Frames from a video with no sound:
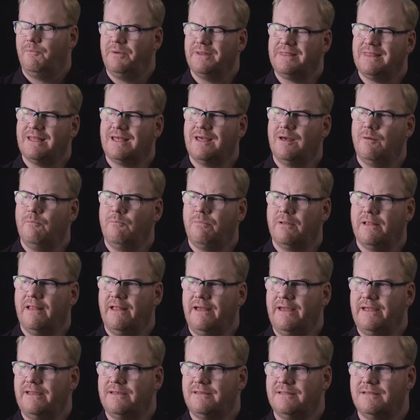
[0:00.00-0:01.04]
But the
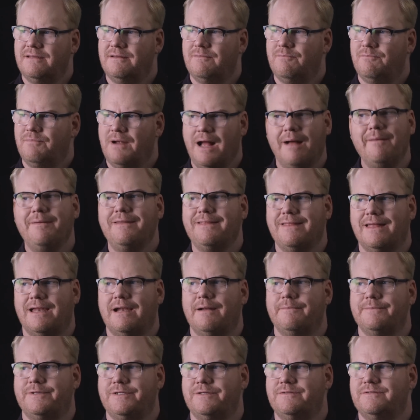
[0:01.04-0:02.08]
complaint, probably that
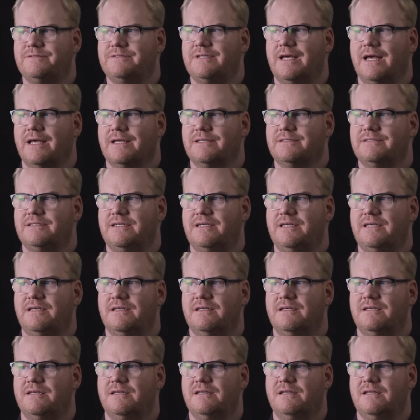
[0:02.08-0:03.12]
I'm too sexy.
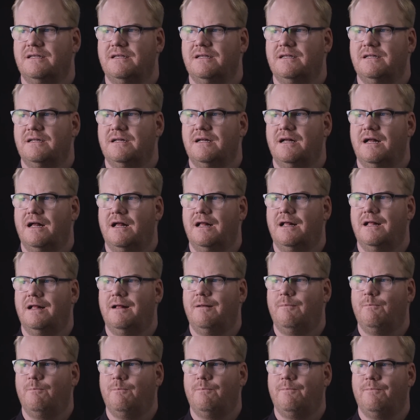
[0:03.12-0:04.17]

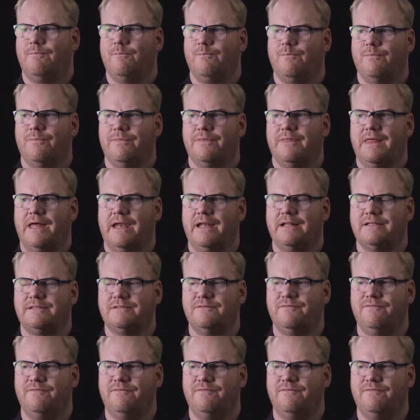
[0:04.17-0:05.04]
That it's